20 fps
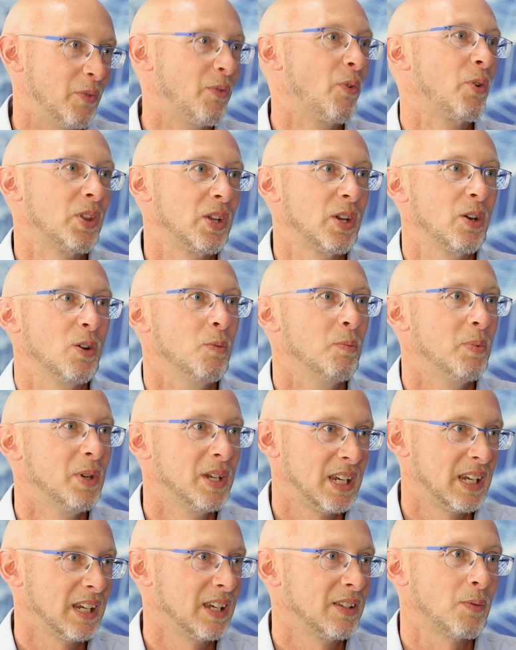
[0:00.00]
before the
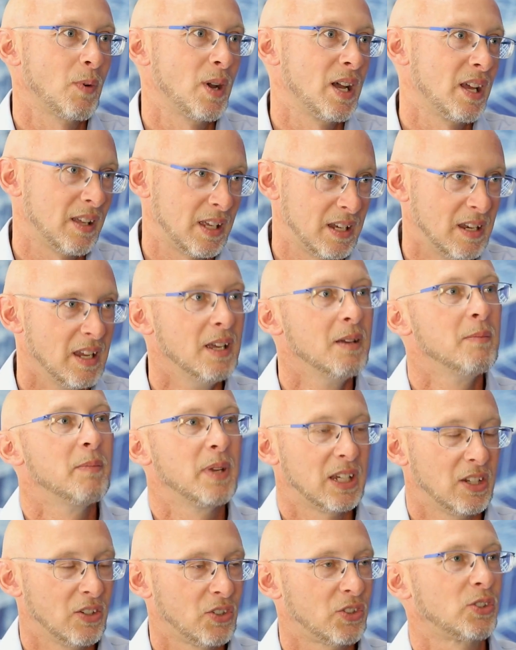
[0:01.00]
opening as well, and
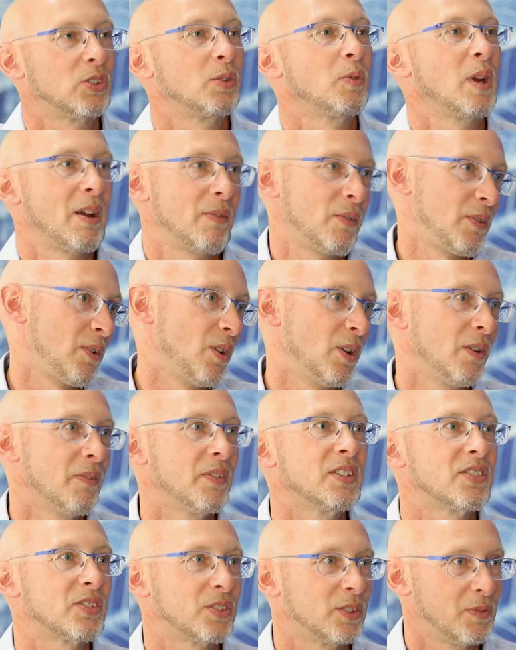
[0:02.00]
making sure we have all
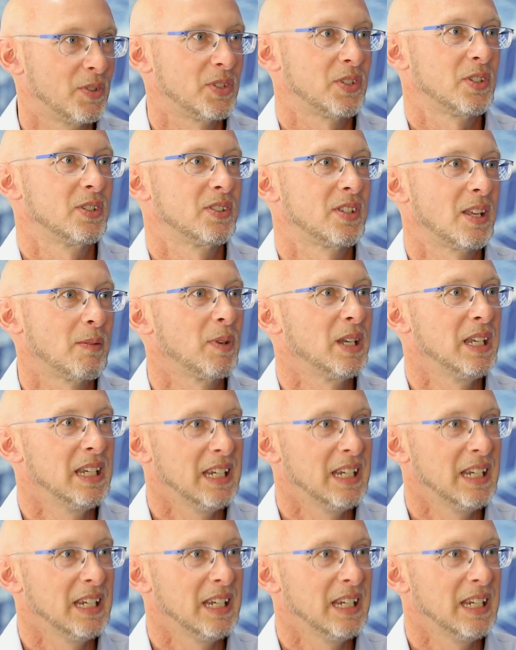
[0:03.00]
of the services that we